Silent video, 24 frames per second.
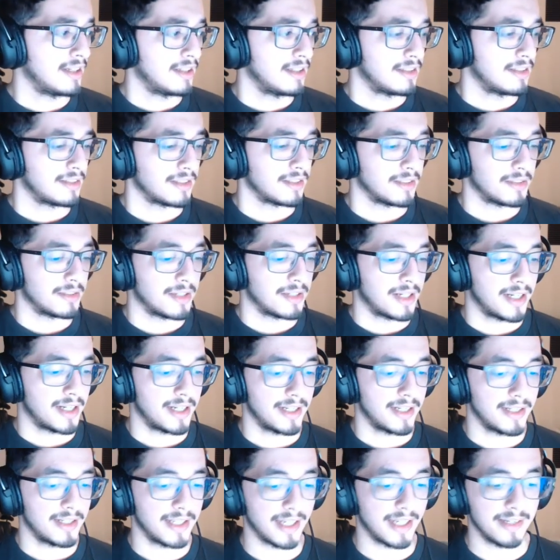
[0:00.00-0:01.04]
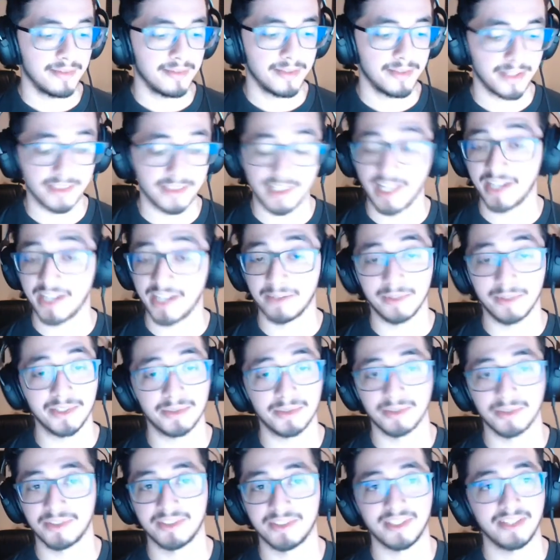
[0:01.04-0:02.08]
So yeah, there's a lot of
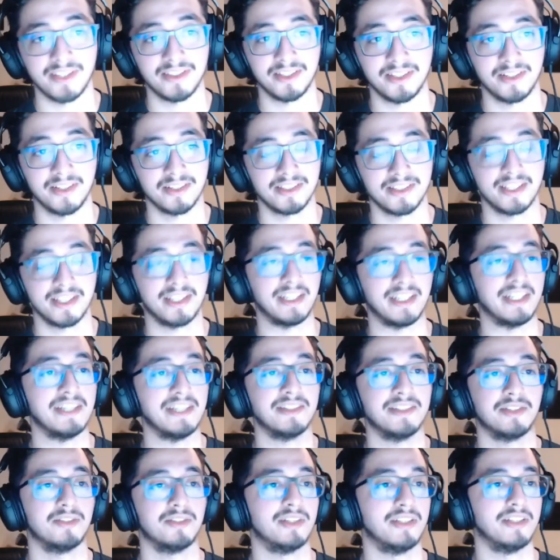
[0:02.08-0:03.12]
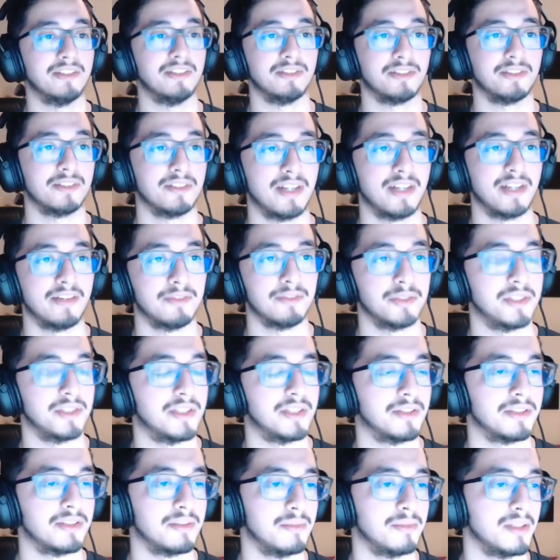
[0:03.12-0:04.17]
resources out there. It's getting easier and easier every
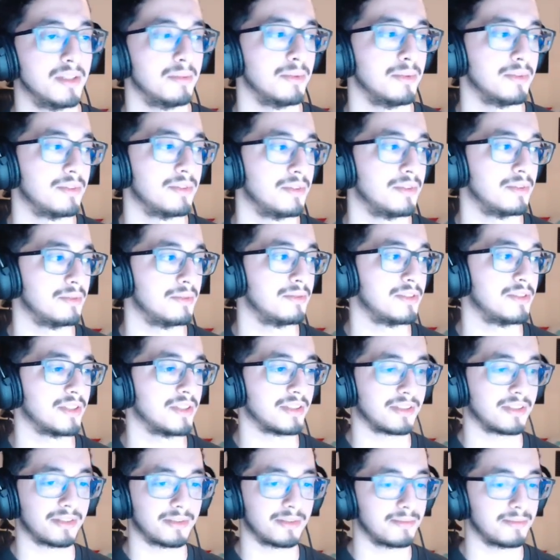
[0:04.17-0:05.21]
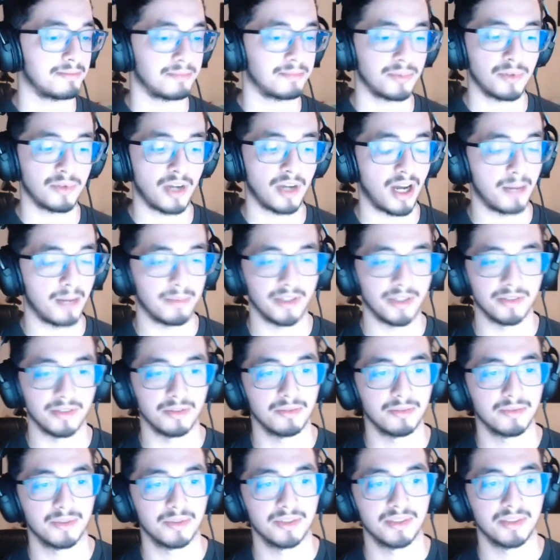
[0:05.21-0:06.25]
year to be able to just hop on
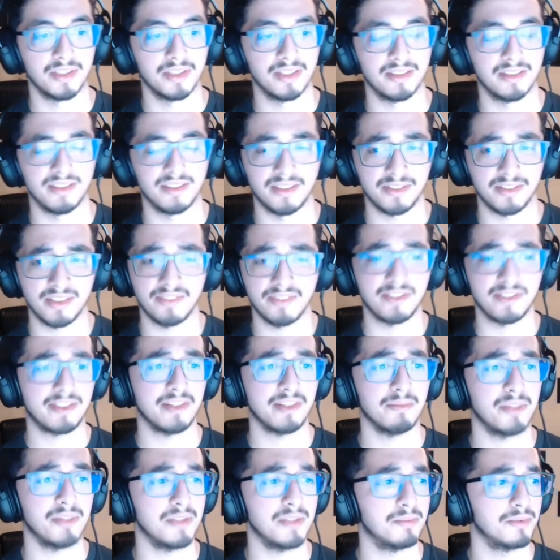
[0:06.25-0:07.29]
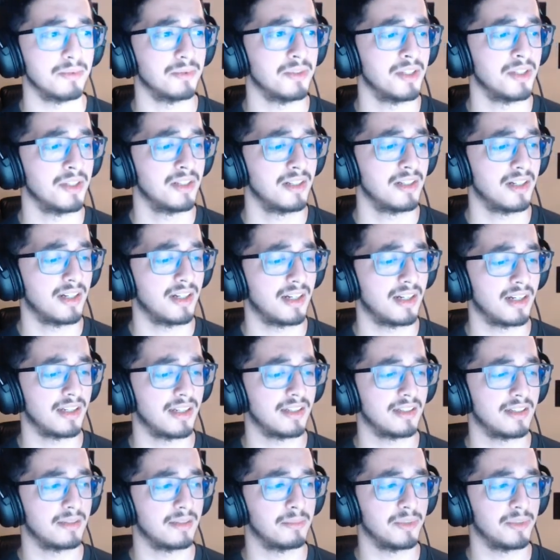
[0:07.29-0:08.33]
over. And there's even some people,
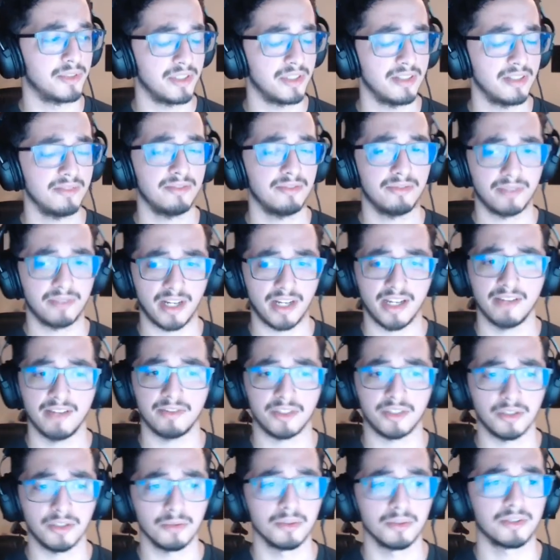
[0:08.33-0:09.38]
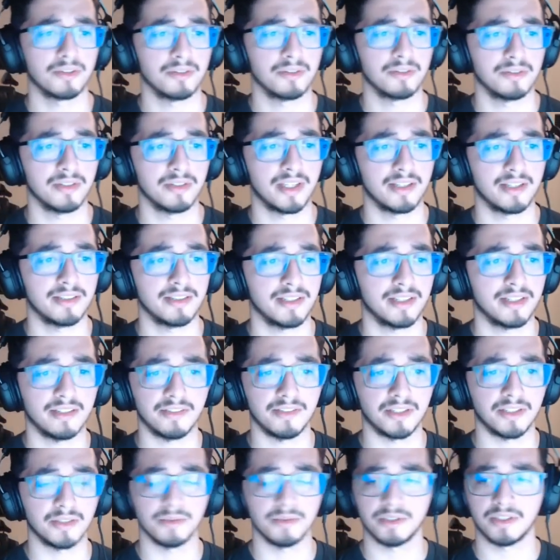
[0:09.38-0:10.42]
I believe I have a coworker that didn't
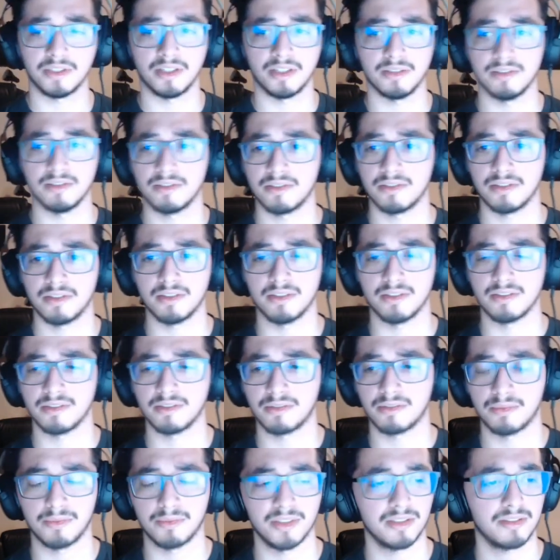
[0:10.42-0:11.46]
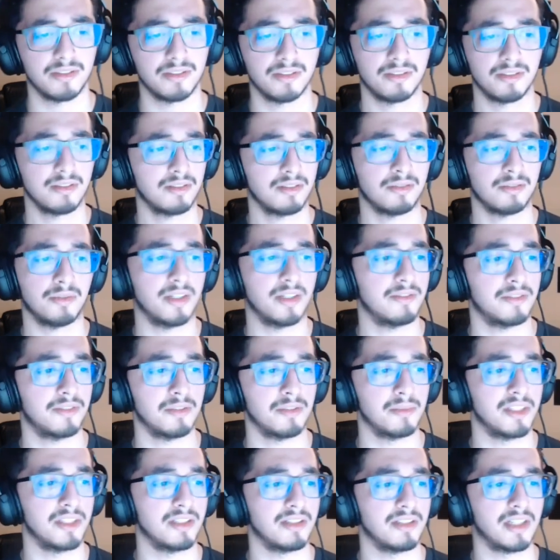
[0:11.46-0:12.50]
even go to college. He just went straight to
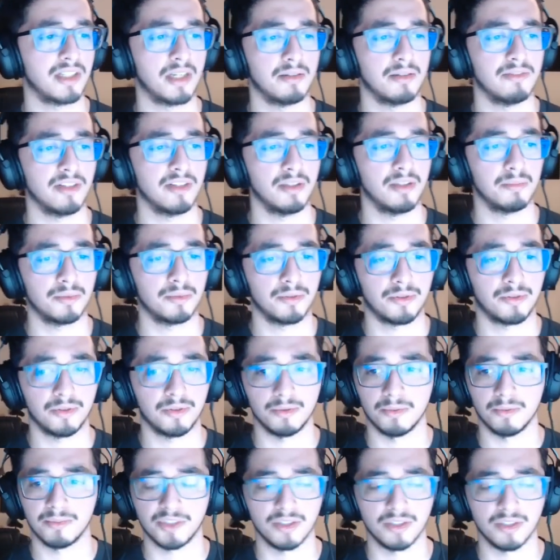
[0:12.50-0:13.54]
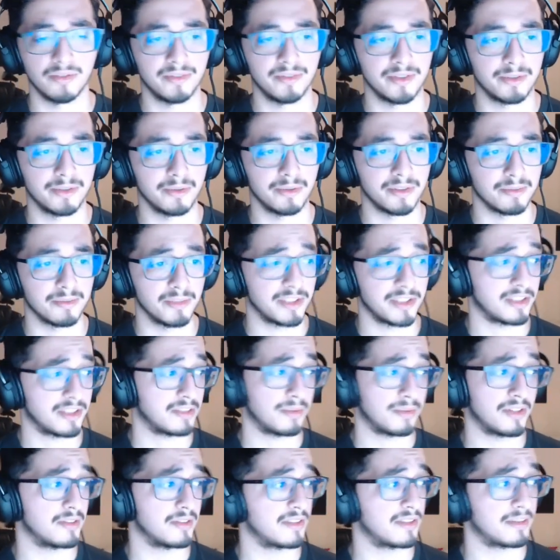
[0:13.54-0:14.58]
being a game developer, threw himself into as much
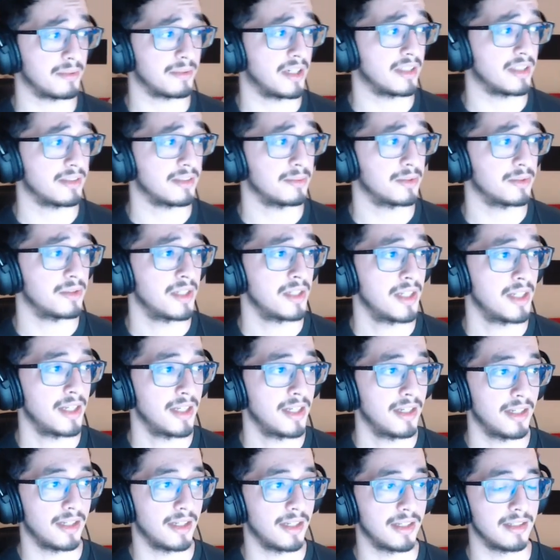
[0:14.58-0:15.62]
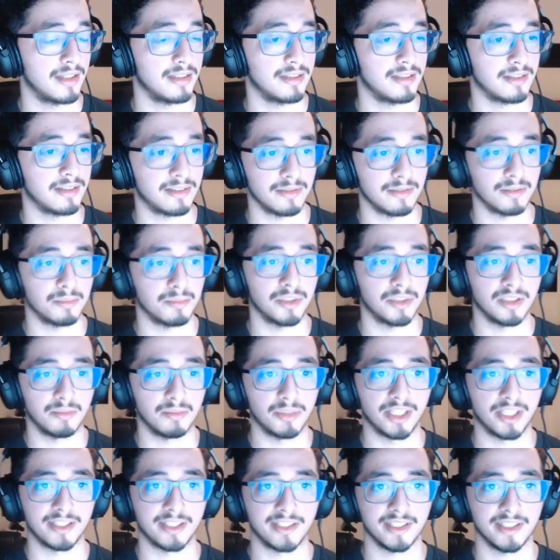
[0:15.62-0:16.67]
experience as possible. And he's still a pretty
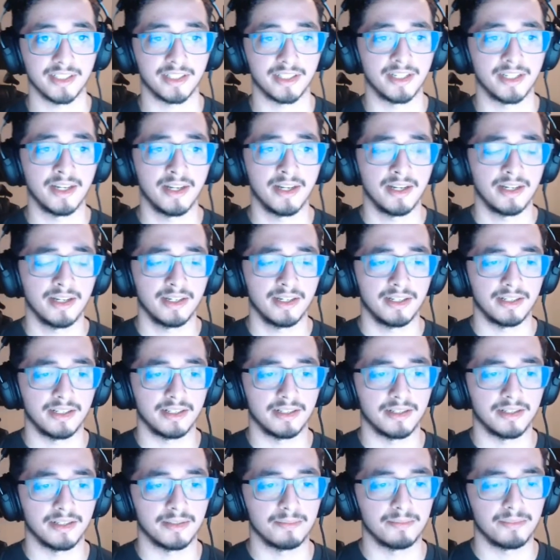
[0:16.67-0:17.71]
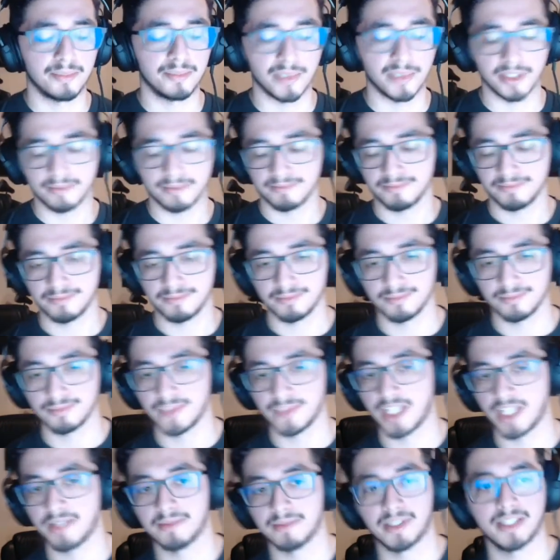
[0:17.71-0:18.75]
bright guy. But
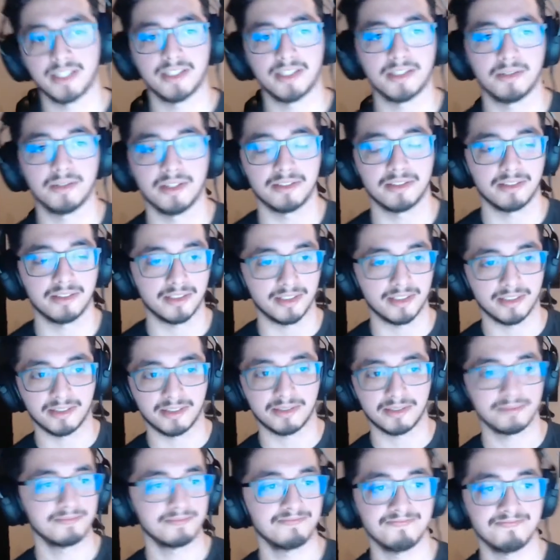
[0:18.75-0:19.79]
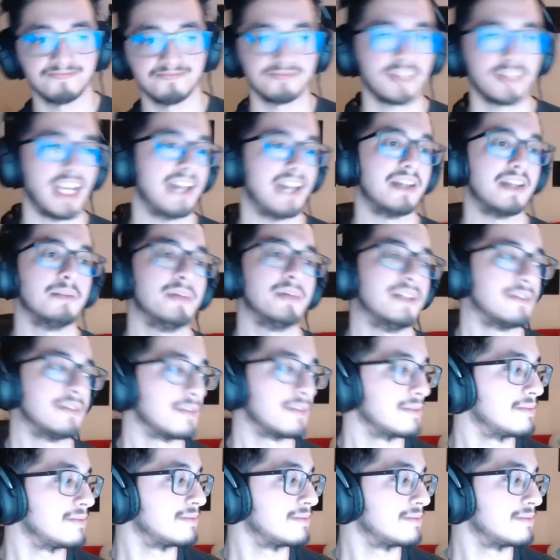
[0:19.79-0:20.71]
yeah, I digress, I guess. Kind of depends.